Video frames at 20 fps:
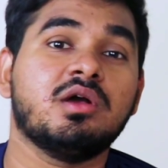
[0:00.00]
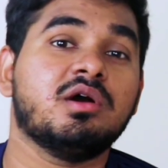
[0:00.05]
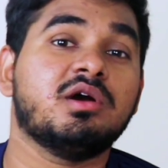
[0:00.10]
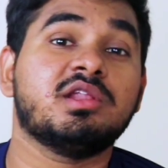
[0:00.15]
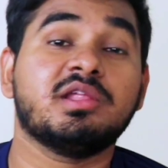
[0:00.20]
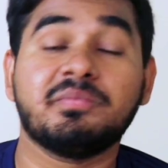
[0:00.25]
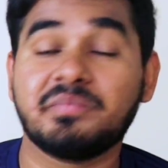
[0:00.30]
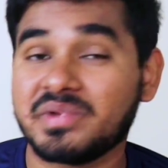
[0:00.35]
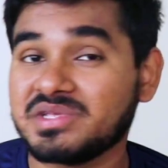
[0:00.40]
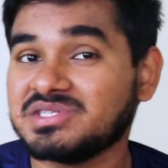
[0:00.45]
uh,
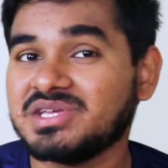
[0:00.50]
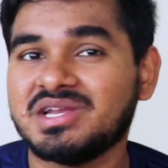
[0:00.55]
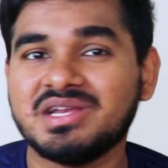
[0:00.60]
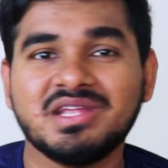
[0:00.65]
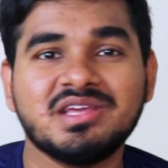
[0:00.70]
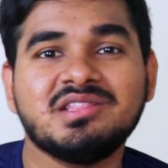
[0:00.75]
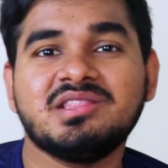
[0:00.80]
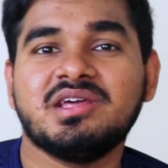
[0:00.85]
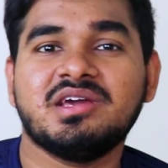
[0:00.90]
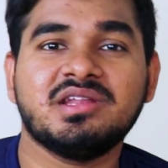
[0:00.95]

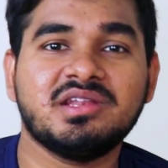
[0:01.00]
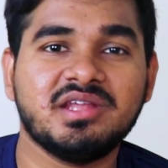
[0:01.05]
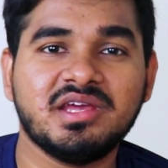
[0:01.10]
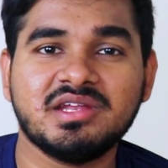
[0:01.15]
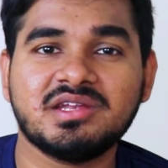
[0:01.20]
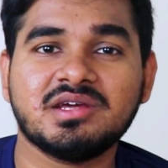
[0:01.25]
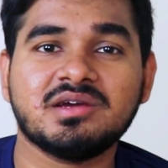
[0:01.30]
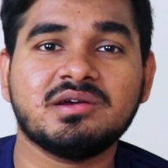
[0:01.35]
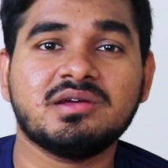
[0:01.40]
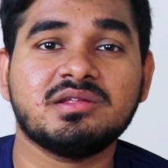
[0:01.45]
representing their
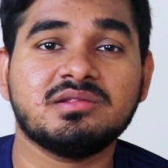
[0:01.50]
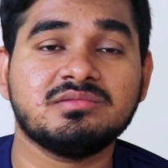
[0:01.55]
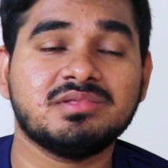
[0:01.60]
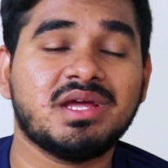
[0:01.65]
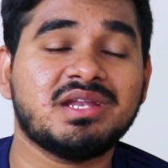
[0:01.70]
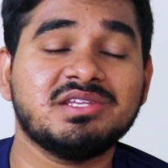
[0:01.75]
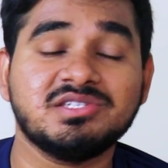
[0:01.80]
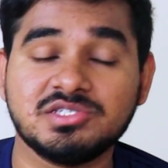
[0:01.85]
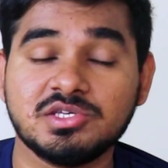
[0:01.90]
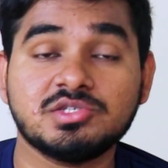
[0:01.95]
data
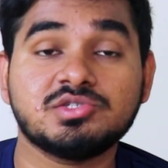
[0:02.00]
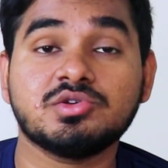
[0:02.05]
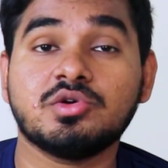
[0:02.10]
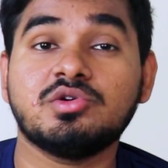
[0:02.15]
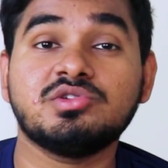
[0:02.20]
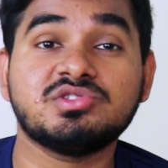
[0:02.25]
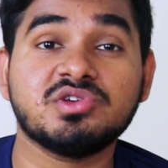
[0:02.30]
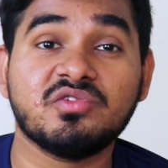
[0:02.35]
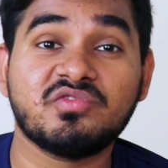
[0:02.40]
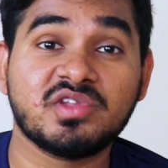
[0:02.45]
that is a
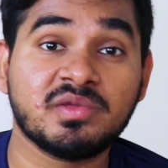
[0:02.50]
source of